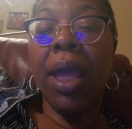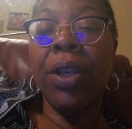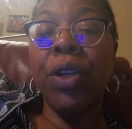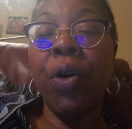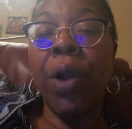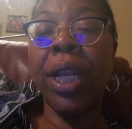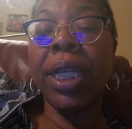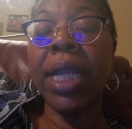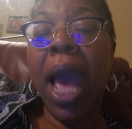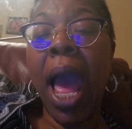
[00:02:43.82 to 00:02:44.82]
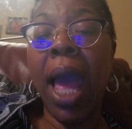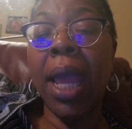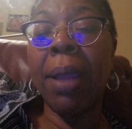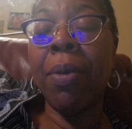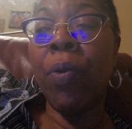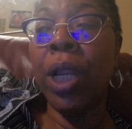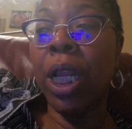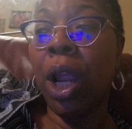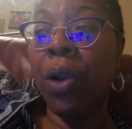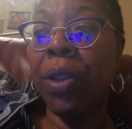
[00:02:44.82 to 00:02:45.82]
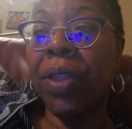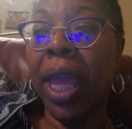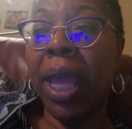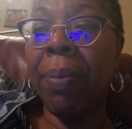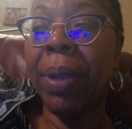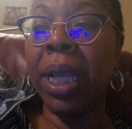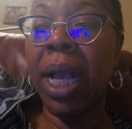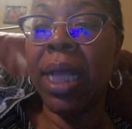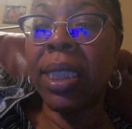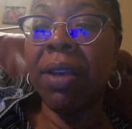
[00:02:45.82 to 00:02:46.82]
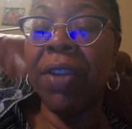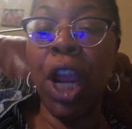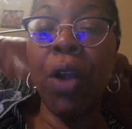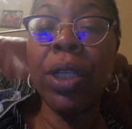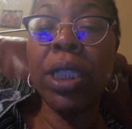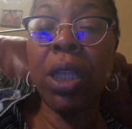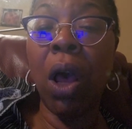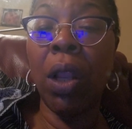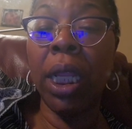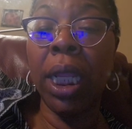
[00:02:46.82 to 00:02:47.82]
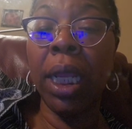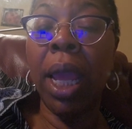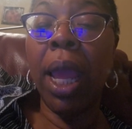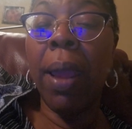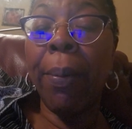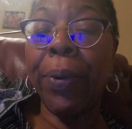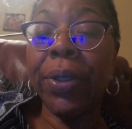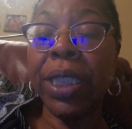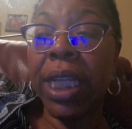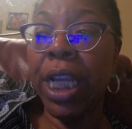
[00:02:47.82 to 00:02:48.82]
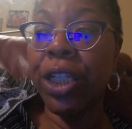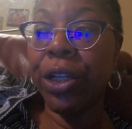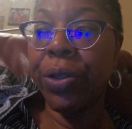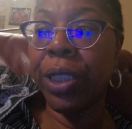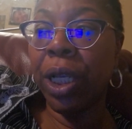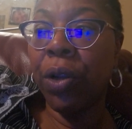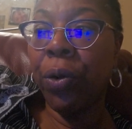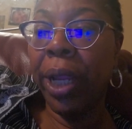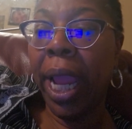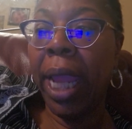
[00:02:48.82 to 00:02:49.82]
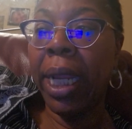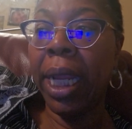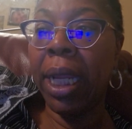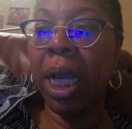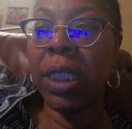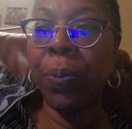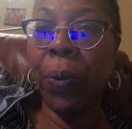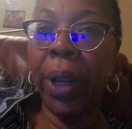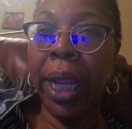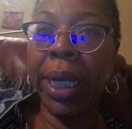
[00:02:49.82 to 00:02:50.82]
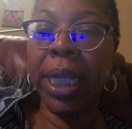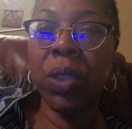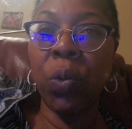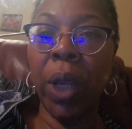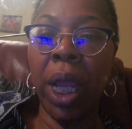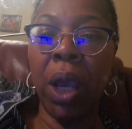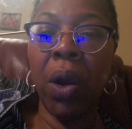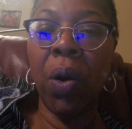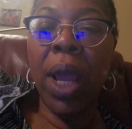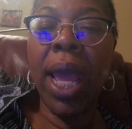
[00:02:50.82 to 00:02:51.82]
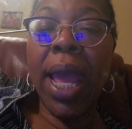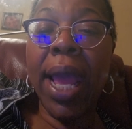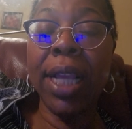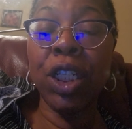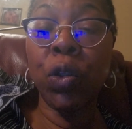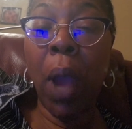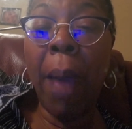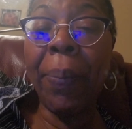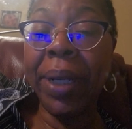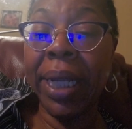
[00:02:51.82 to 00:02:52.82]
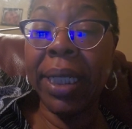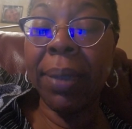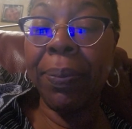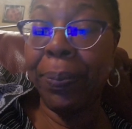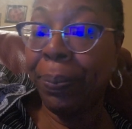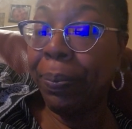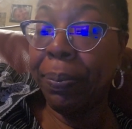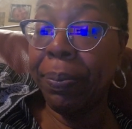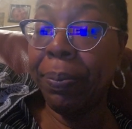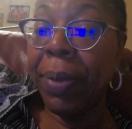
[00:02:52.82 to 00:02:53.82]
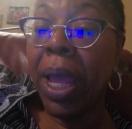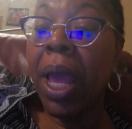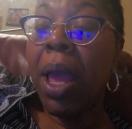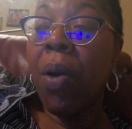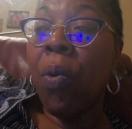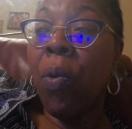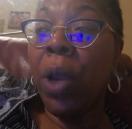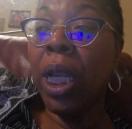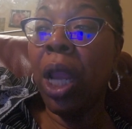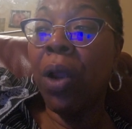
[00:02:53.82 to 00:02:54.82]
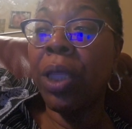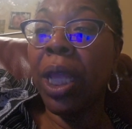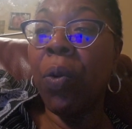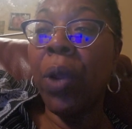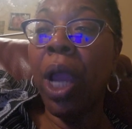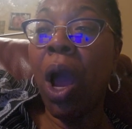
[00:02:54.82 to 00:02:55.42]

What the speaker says: During time, we learned that because of aerosoling procedures creating a spread as well as droplet, we learned that we